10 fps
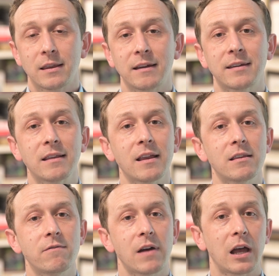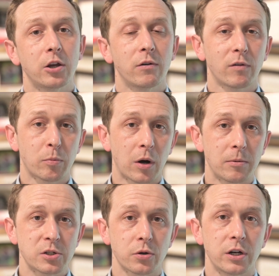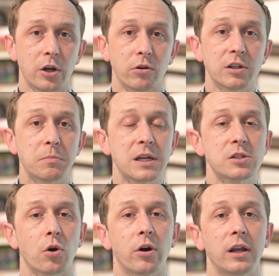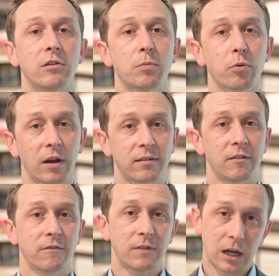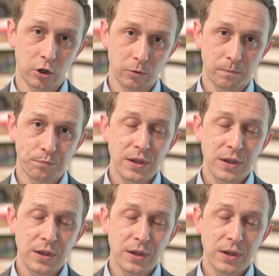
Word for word: They said that the value of a promissory note depends on its present value.